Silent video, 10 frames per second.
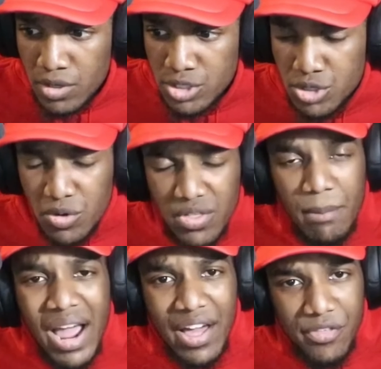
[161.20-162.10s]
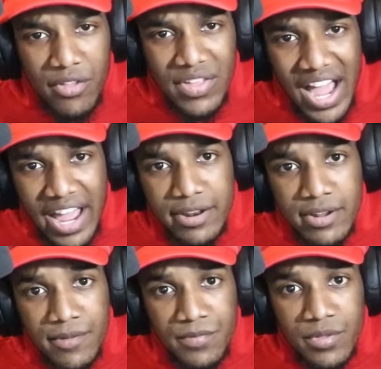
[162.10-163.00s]
Do the math on that.
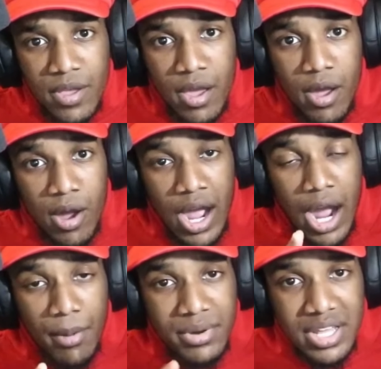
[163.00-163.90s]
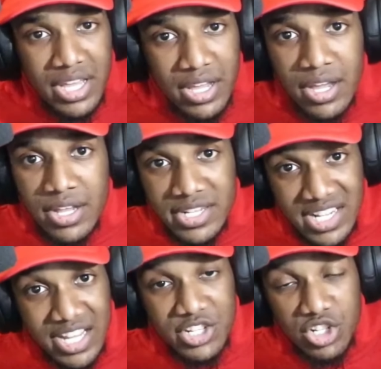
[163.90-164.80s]
How many
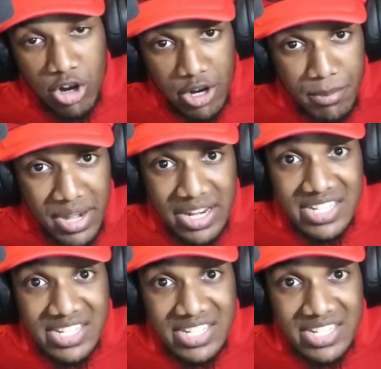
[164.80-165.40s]
seconds are in a minute?